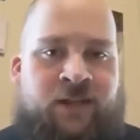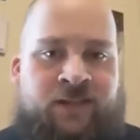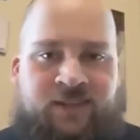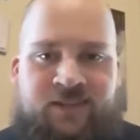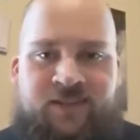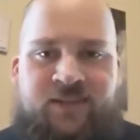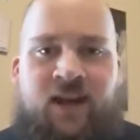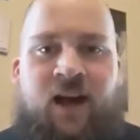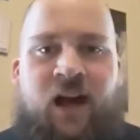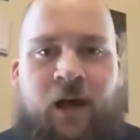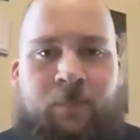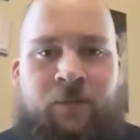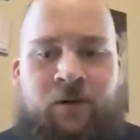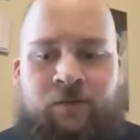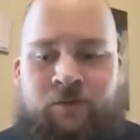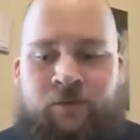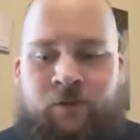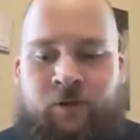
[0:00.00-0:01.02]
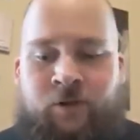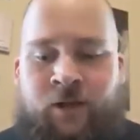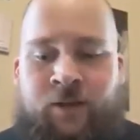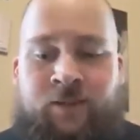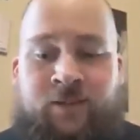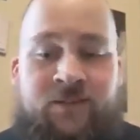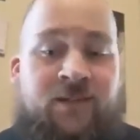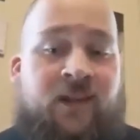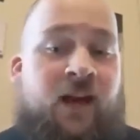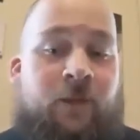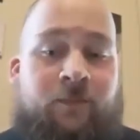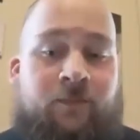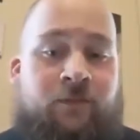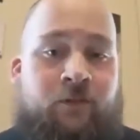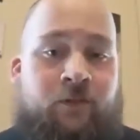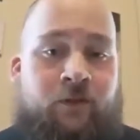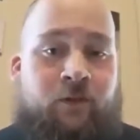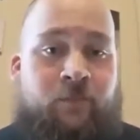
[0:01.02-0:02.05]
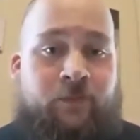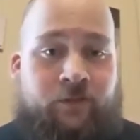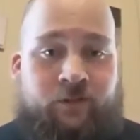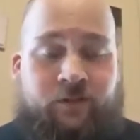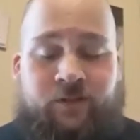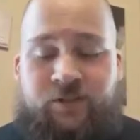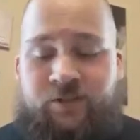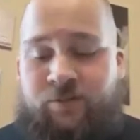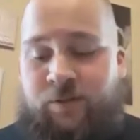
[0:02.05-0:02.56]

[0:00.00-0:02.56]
at the top of their abilities.